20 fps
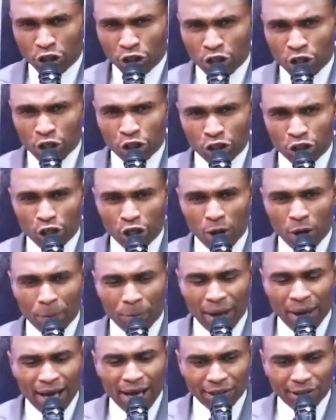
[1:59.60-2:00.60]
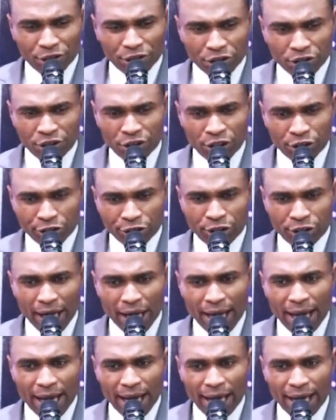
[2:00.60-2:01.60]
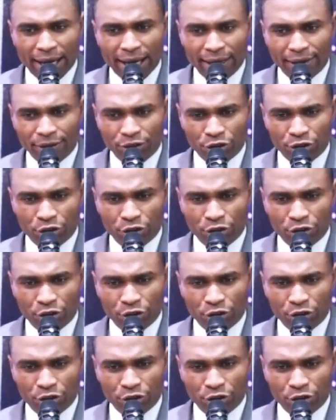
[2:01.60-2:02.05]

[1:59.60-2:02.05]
your best is yet to